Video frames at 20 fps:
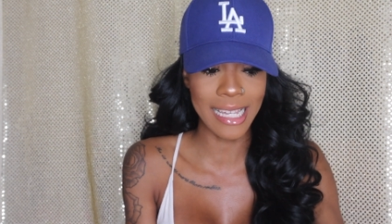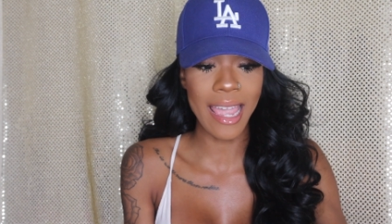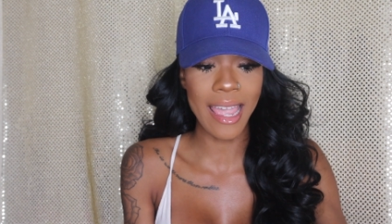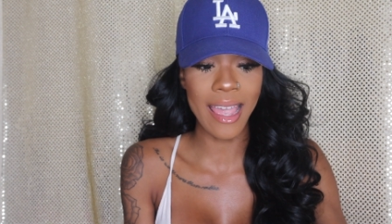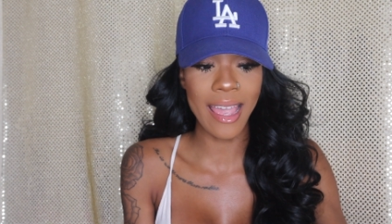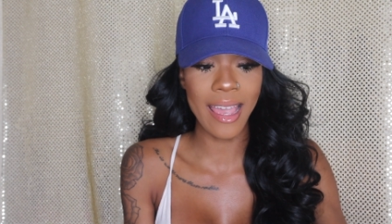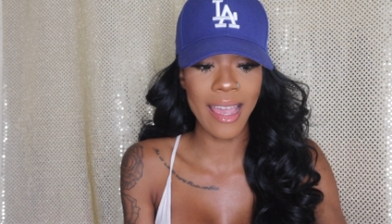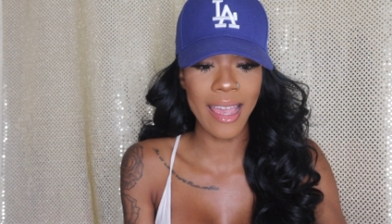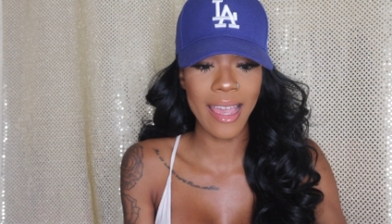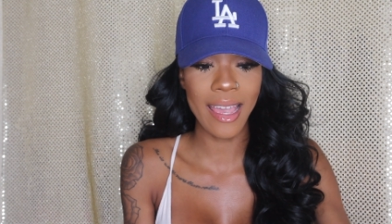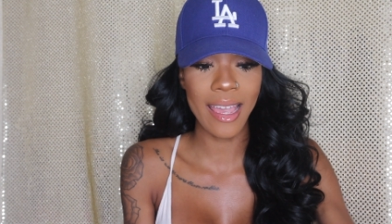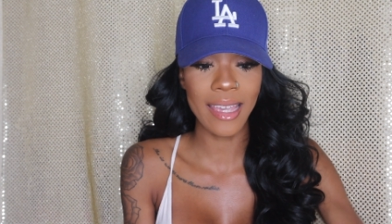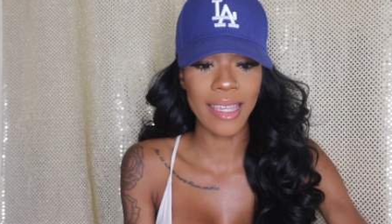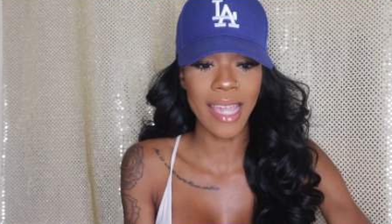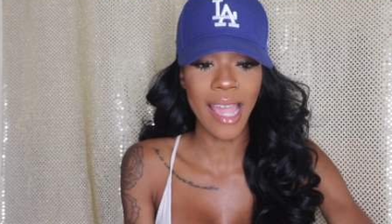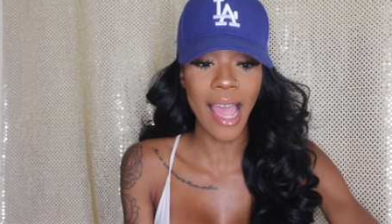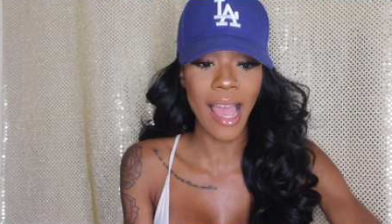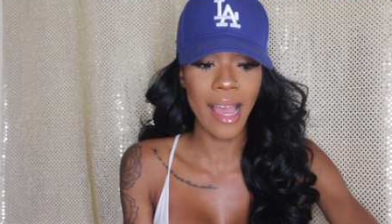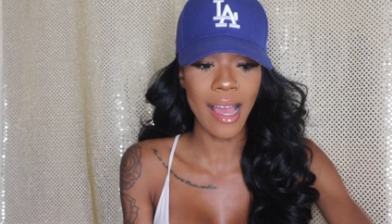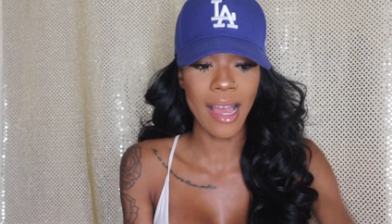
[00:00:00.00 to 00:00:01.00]
And
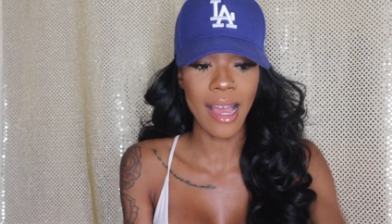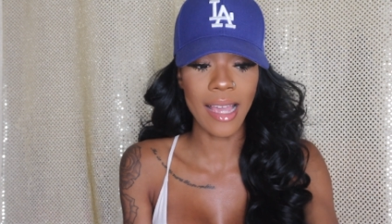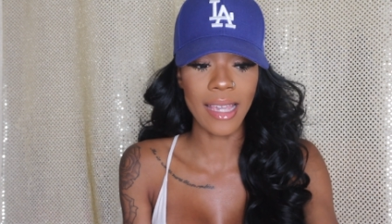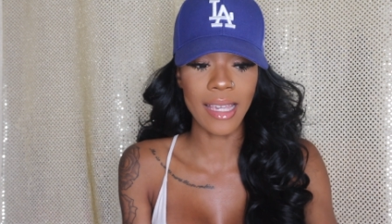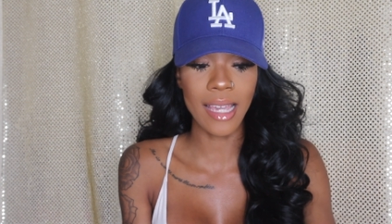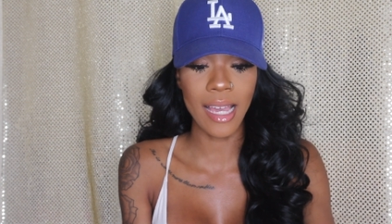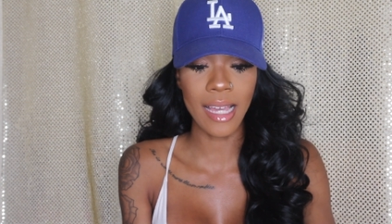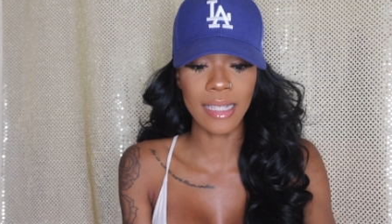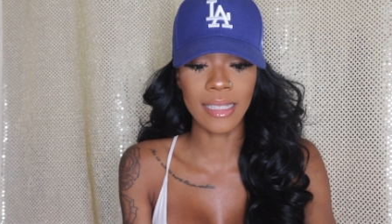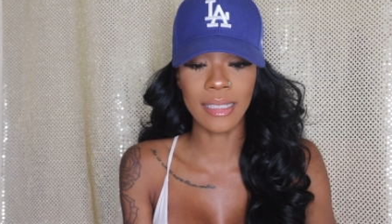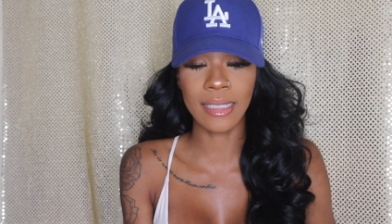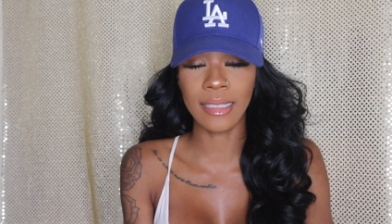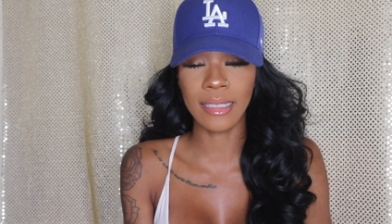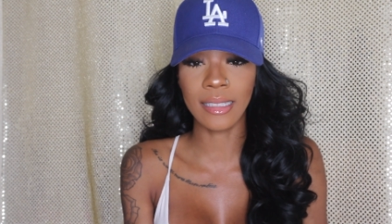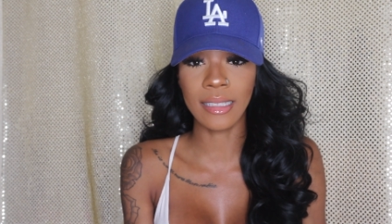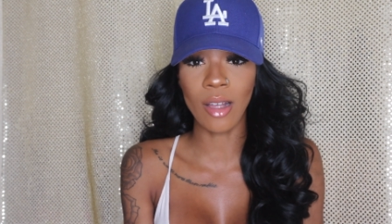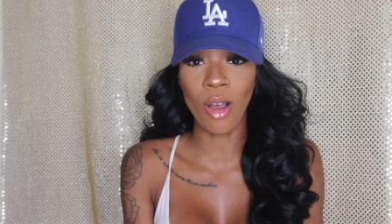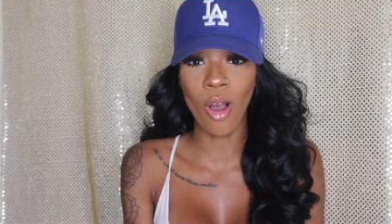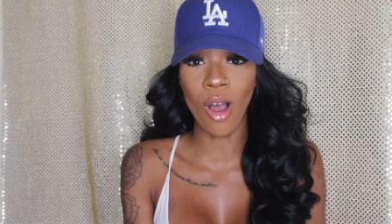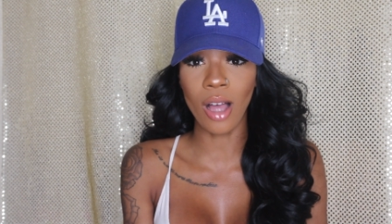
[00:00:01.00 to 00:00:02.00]
yeah, I
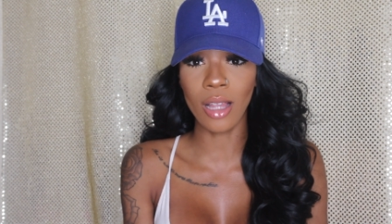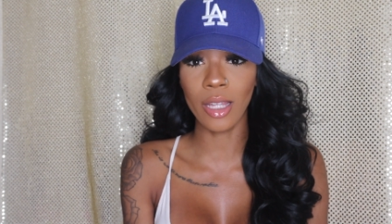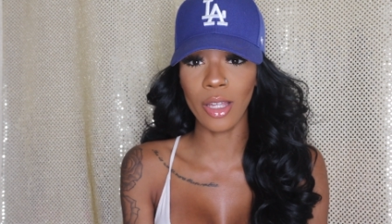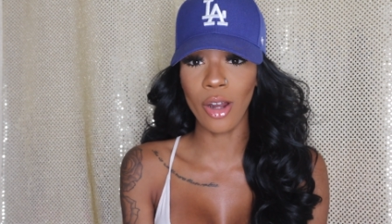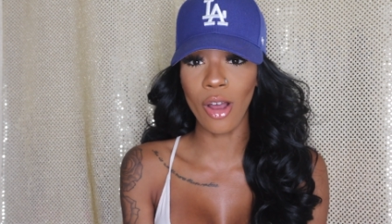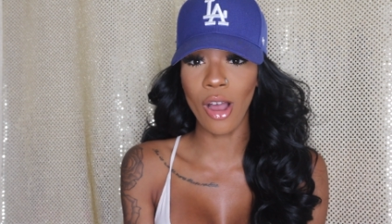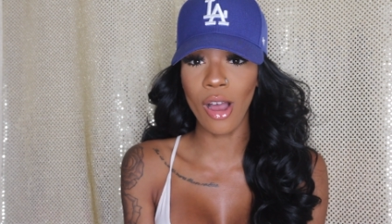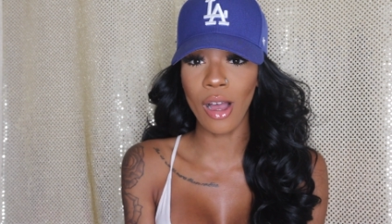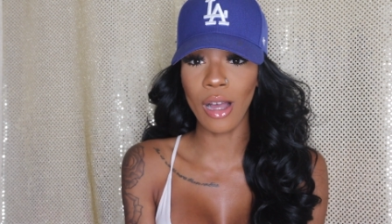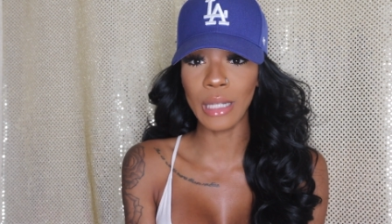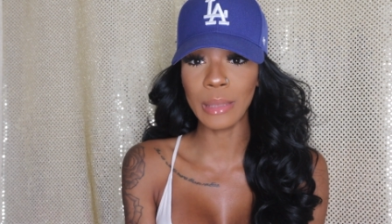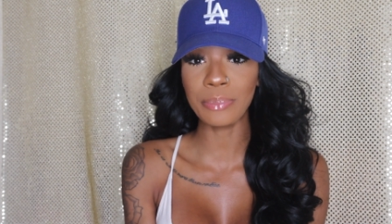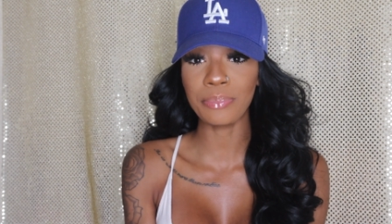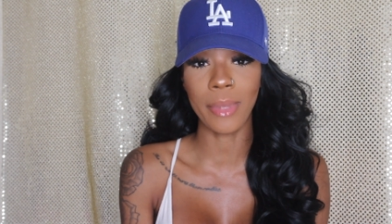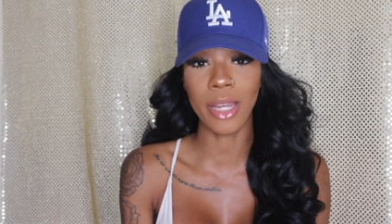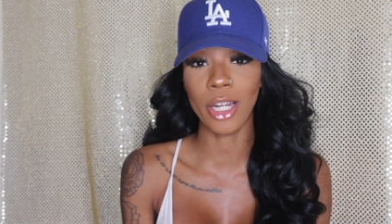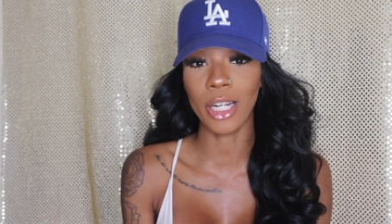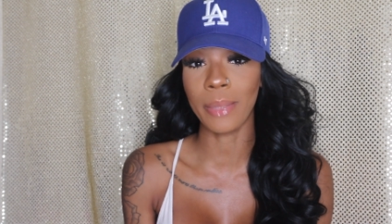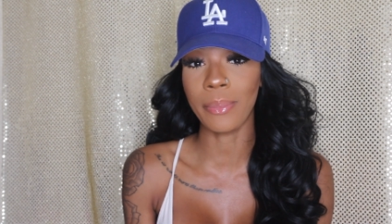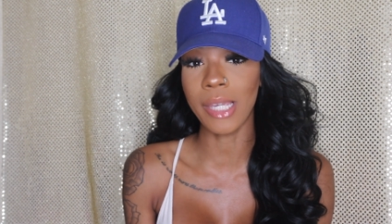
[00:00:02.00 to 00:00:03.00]
guess all in all, I'm
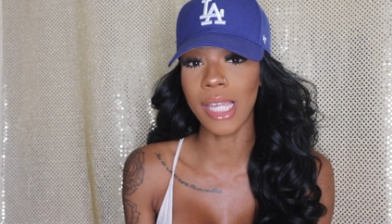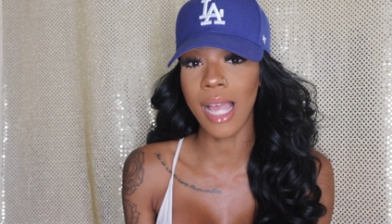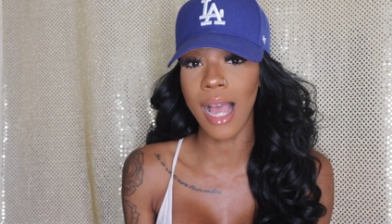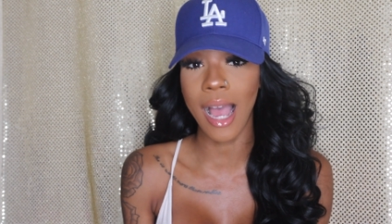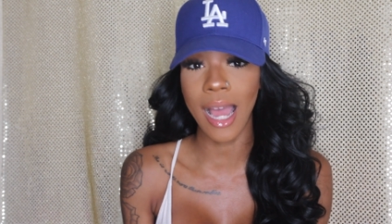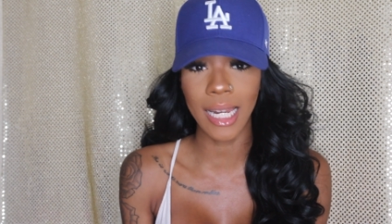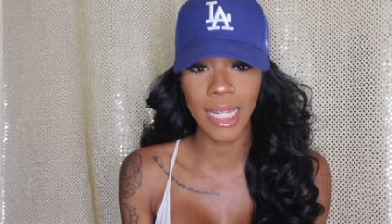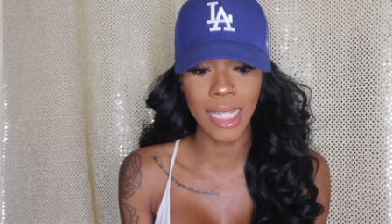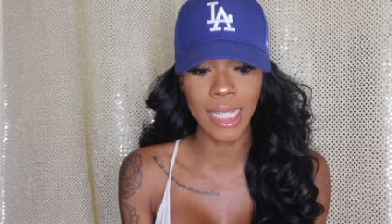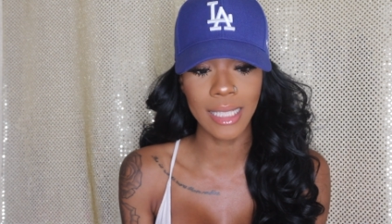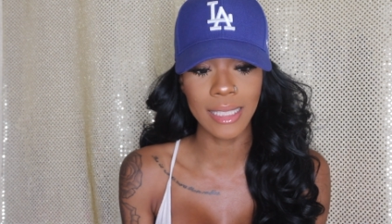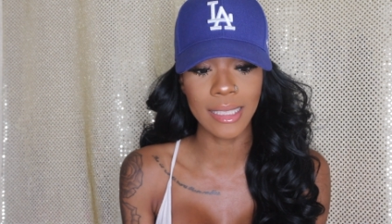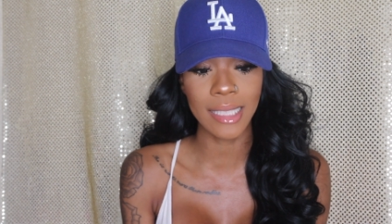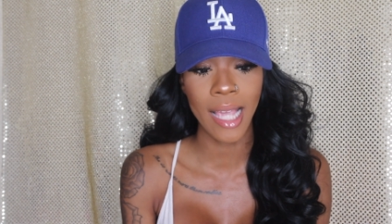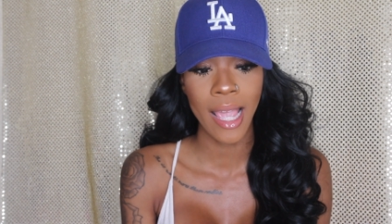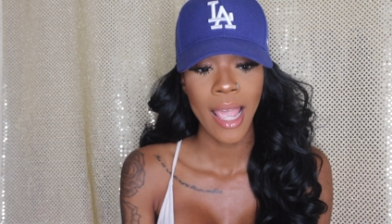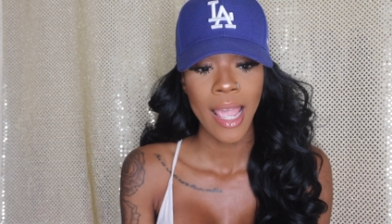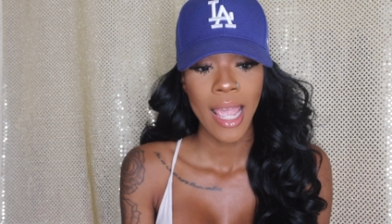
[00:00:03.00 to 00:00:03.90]
here to be honest.